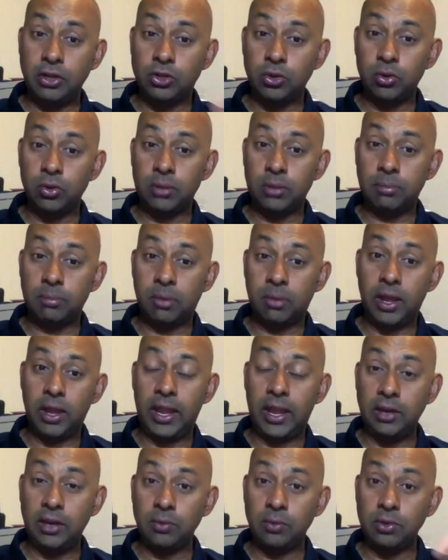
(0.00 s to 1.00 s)
sure that my
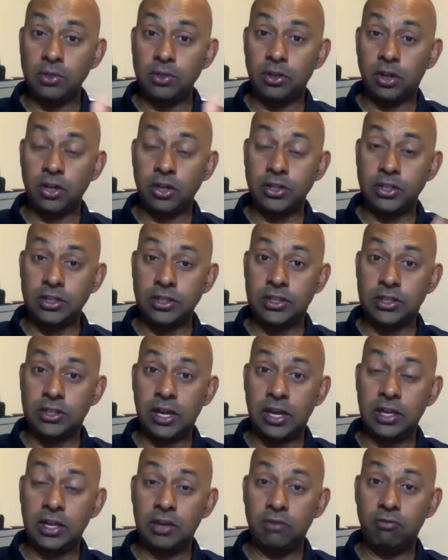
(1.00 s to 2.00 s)
hand was nice and
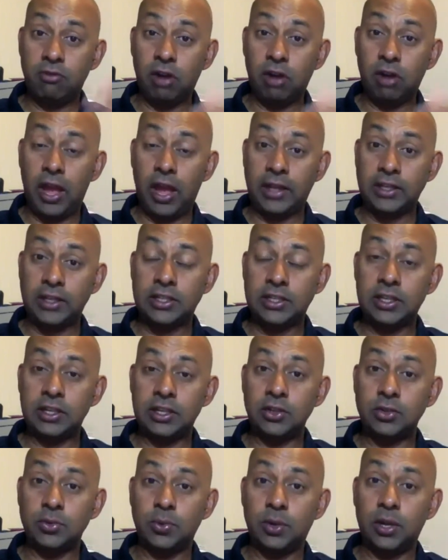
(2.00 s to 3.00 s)
steady and relaxed
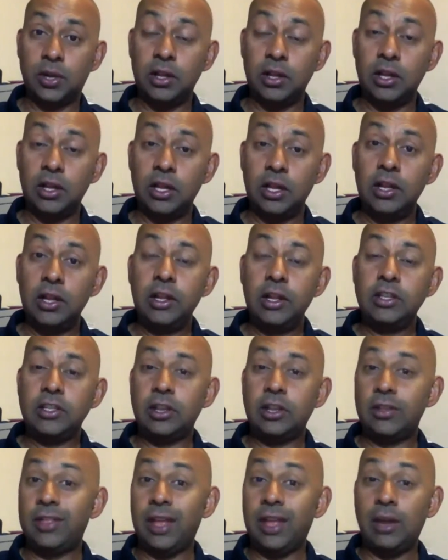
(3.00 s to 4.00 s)
as well.
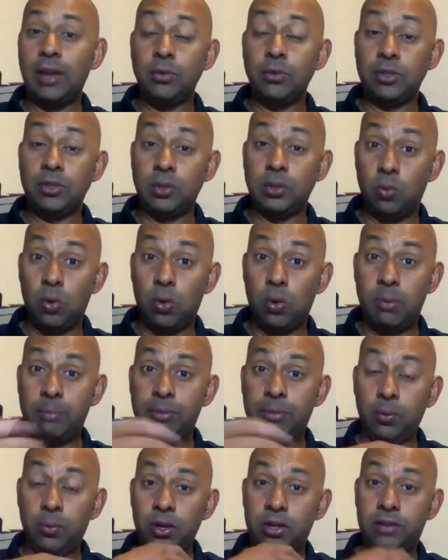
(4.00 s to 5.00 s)
So that was a warm-up
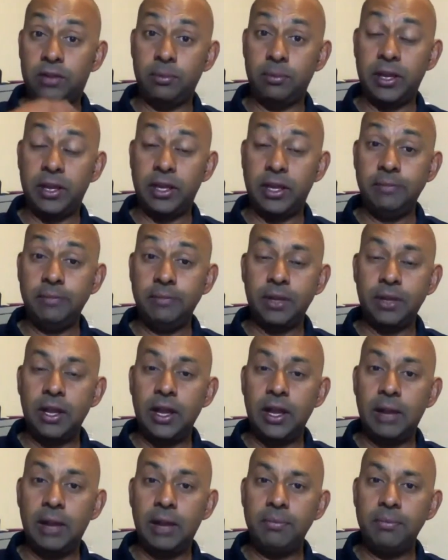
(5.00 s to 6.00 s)
that worked for me.
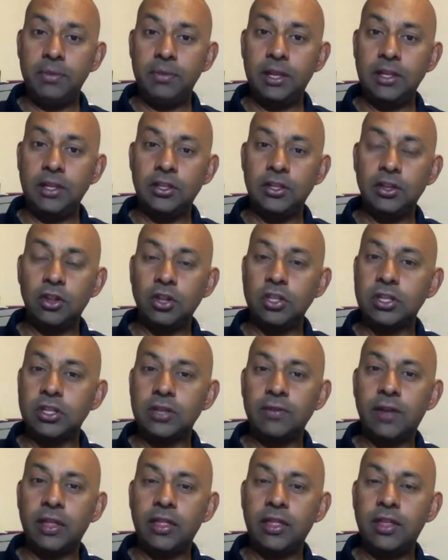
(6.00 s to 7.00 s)
There's
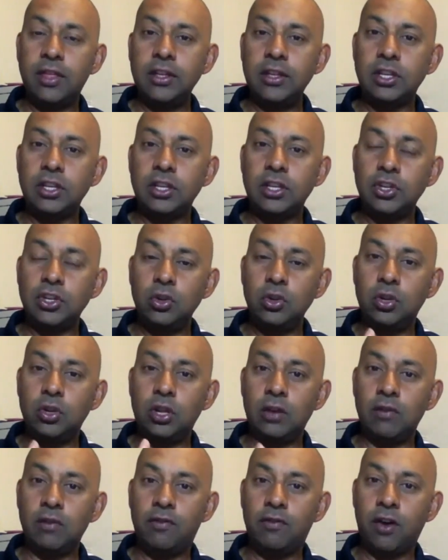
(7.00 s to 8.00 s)
lots of other things that you
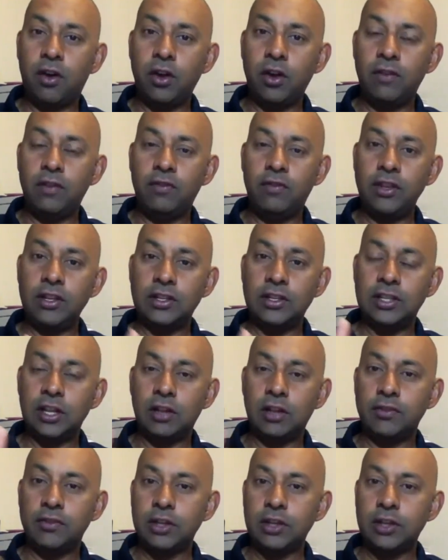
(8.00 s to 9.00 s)
can find for
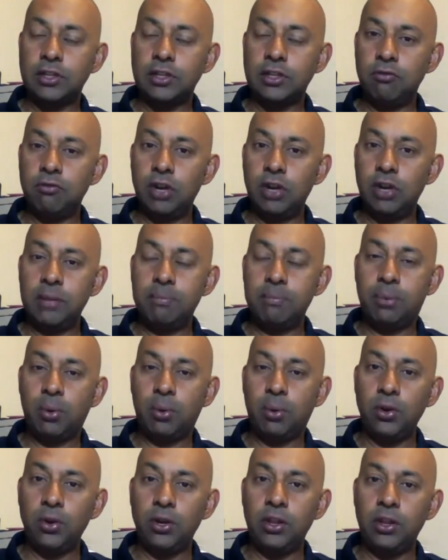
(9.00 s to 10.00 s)
yourself. So it's really
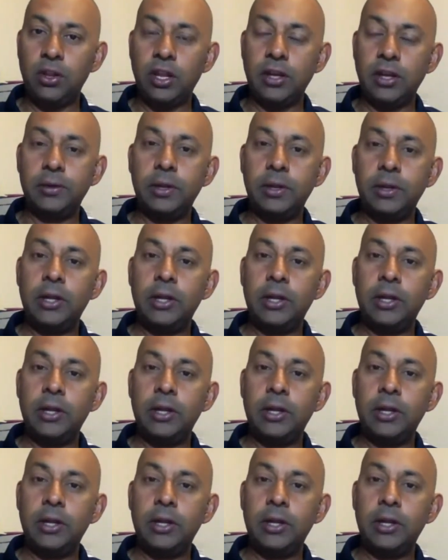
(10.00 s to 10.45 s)
important that